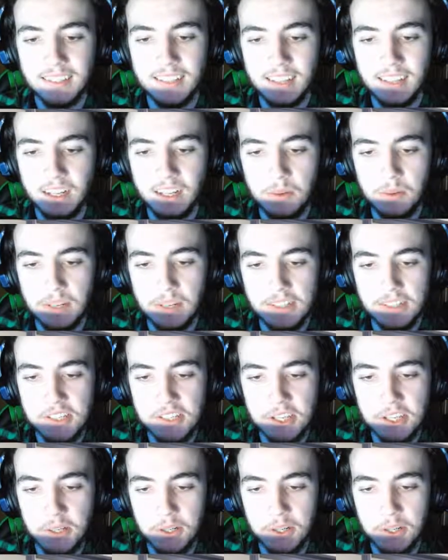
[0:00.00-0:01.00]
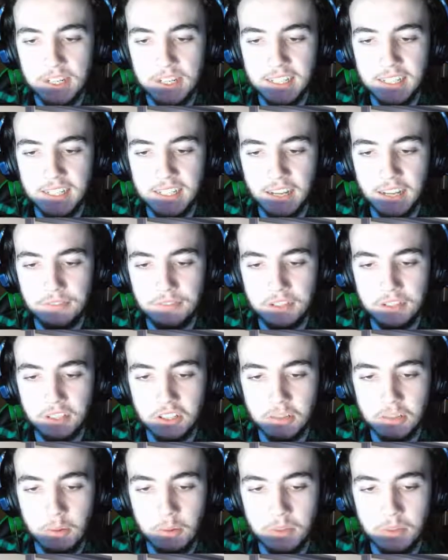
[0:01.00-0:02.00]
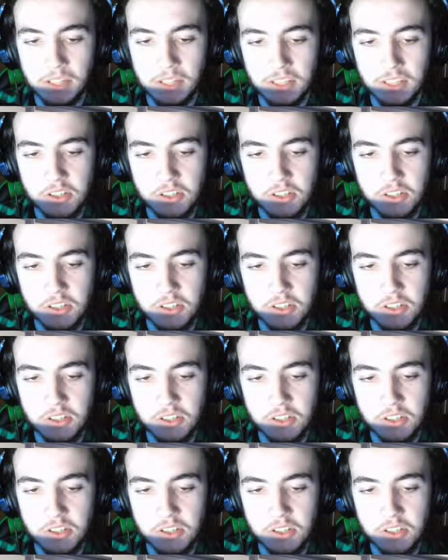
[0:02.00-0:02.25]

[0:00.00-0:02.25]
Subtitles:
Well, Sayori, I failed to come up with an